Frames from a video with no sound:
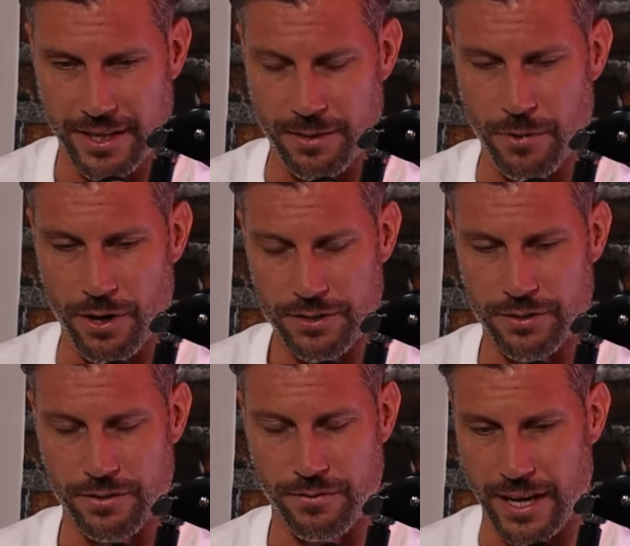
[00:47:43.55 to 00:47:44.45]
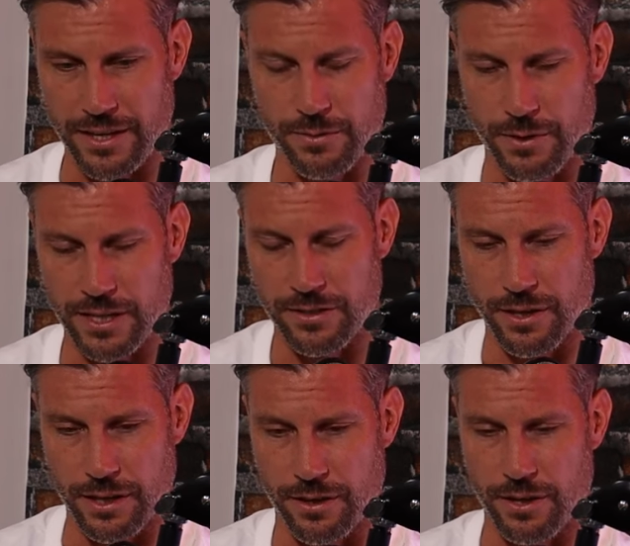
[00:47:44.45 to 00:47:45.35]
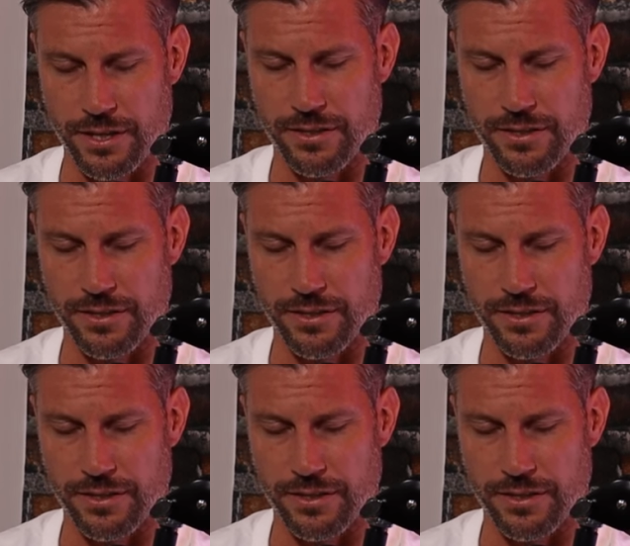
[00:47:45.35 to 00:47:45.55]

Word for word: in my sort of late twenties, early thirties,